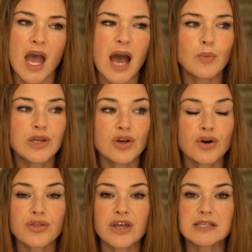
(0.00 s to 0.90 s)
And we
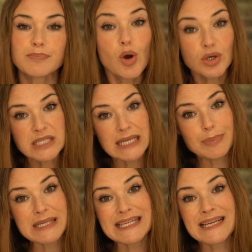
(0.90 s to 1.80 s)
know that poor
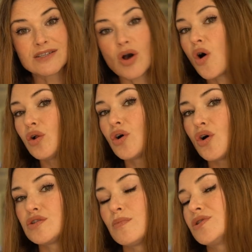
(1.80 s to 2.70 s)
sleep is linked to
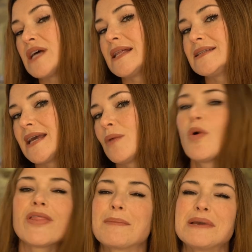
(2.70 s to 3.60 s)
all-cause mortality. And
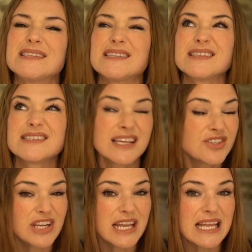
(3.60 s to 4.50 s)
what that means is
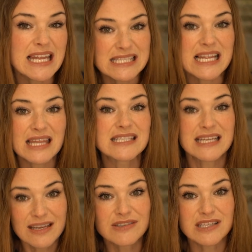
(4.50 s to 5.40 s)
essentially you're less likely
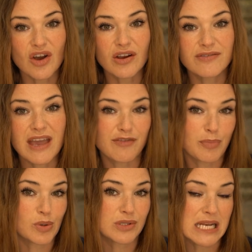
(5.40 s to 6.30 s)
to live as long if you
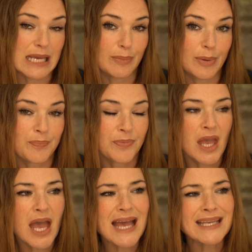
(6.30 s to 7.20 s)
have poor sleep.
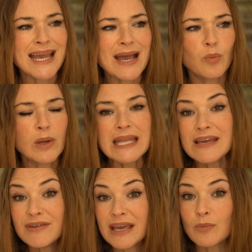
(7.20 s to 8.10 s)
And yet we're
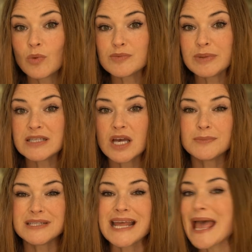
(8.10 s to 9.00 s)
living in what's been
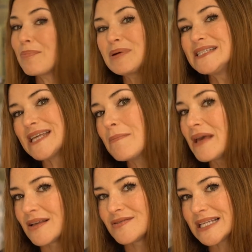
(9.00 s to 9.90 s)
termed an
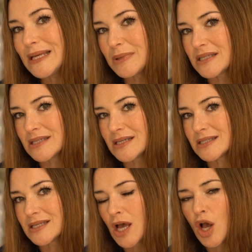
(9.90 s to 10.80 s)
epidemic of
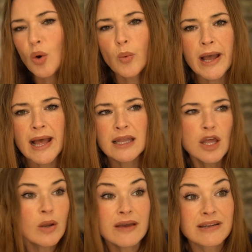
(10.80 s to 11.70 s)
sleeplessness, where
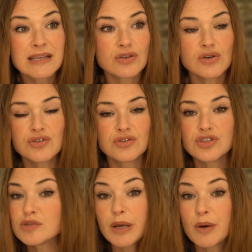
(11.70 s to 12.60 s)
low-level exhaustion
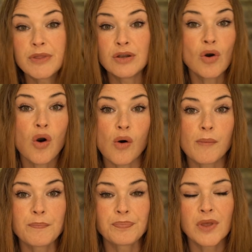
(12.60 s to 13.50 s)
has just become the
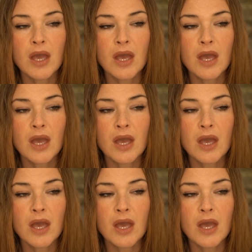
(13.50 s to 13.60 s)
norm.